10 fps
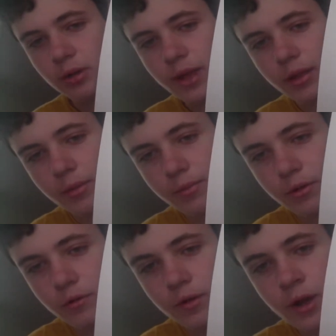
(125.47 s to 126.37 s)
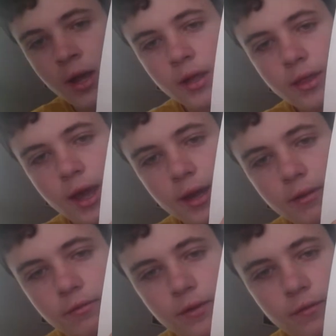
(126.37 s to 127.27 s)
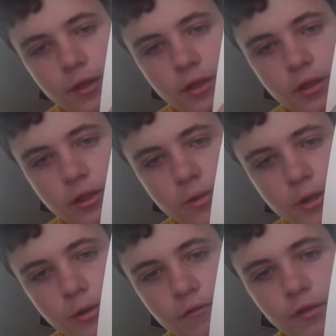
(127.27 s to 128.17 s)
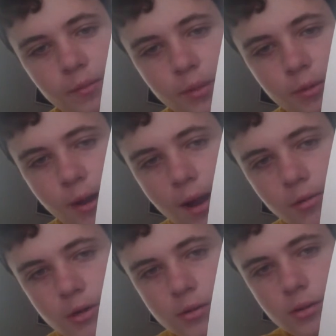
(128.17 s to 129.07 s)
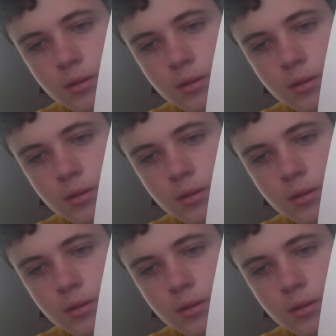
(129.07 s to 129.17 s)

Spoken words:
now that we proved that if it's this way you can flip them around.